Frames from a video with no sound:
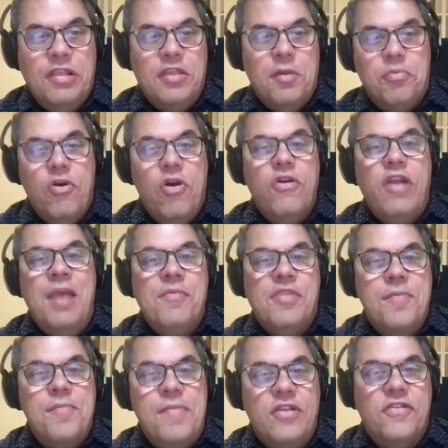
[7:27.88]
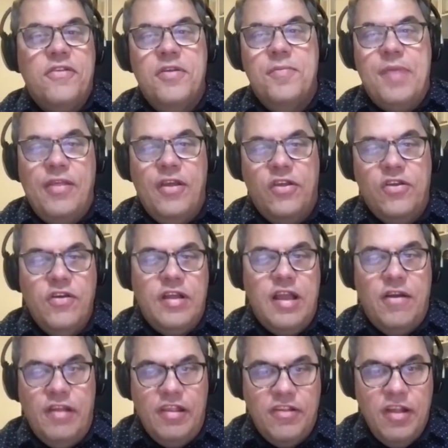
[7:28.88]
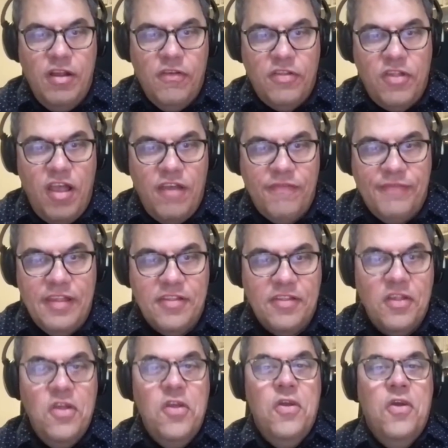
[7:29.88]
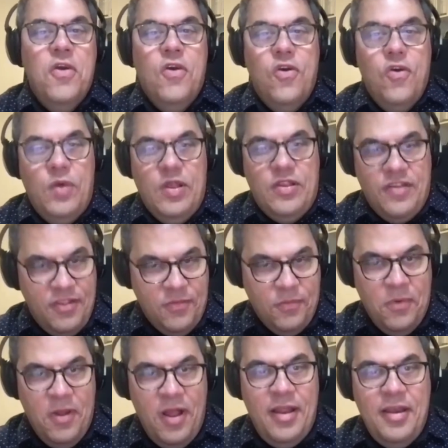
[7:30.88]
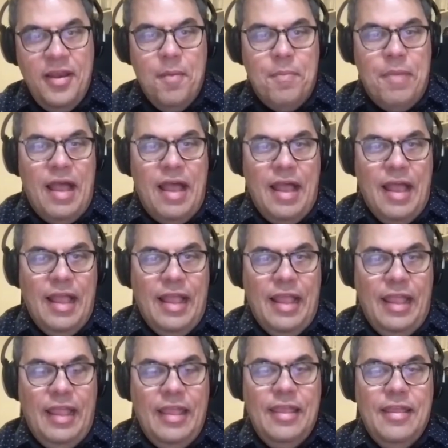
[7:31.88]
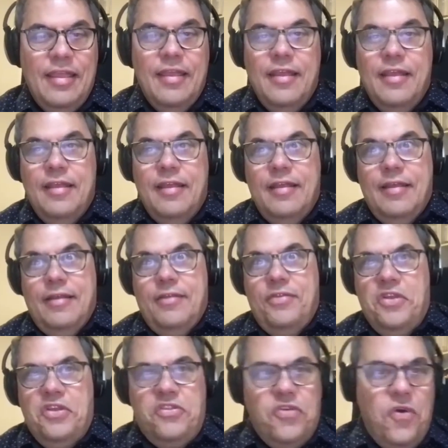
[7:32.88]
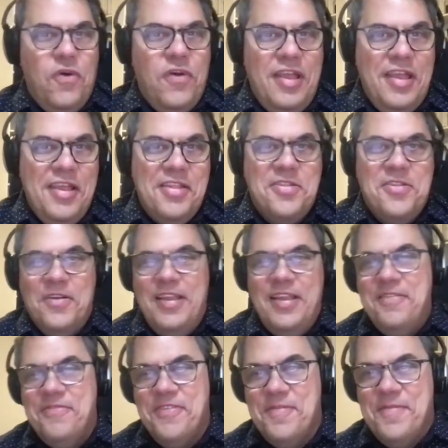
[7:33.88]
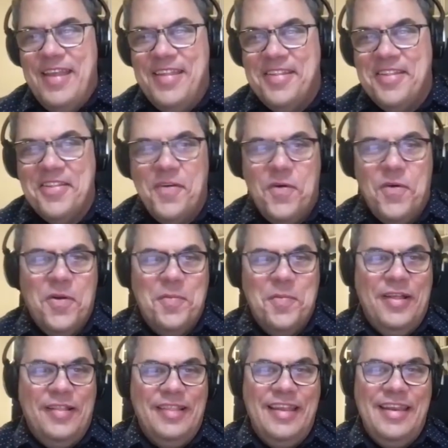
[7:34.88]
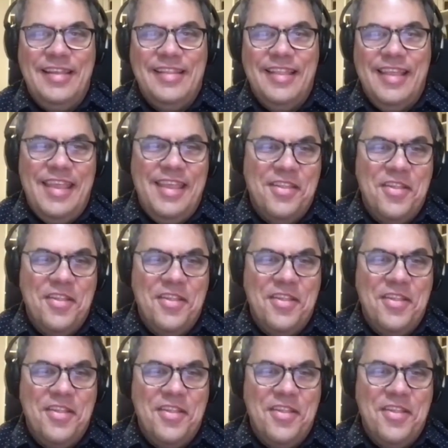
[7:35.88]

The program's administered by the Cook County Sheriff's Office, which is run by notorious or infamous or politically, he's